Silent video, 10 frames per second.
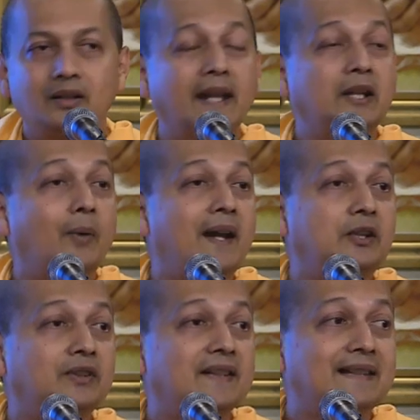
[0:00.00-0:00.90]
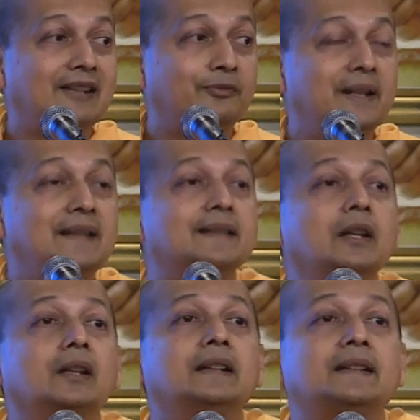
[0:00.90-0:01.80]
Inquiry into the self means
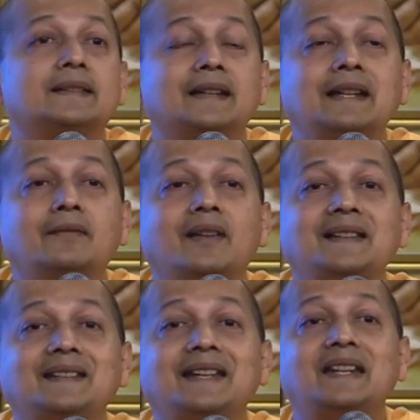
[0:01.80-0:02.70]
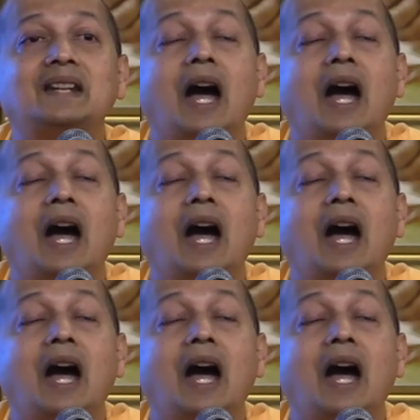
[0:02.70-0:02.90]
let us investigate